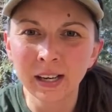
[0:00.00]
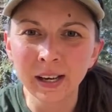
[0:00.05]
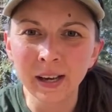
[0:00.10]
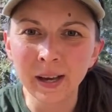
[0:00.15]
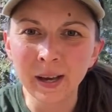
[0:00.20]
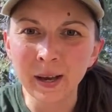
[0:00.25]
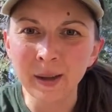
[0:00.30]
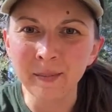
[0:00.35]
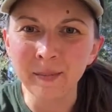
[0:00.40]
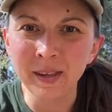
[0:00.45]

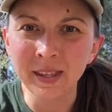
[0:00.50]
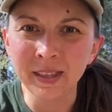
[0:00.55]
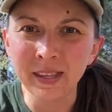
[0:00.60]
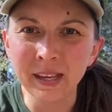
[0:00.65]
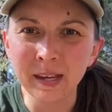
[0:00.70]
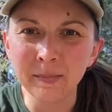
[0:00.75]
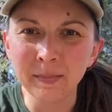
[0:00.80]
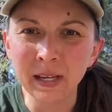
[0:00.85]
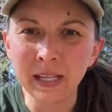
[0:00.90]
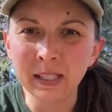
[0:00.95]
in
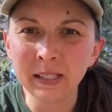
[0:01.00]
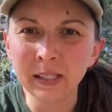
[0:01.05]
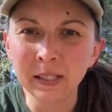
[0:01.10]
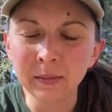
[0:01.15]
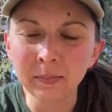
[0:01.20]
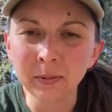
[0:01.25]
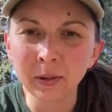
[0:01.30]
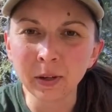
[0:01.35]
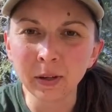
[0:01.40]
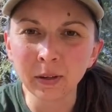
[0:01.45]
the
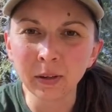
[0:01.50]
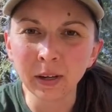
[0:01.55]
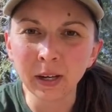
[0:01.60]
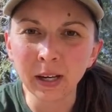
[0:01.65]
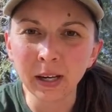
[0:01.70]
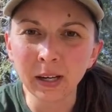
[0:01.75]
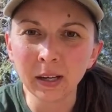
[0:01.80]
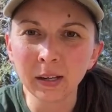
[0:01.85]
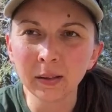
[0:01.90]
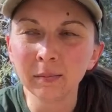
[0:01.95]
MAT
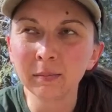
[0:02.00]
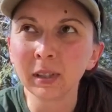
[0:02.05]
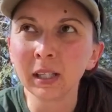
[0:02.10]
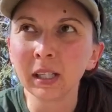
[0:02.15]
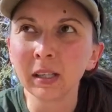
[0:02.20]
program,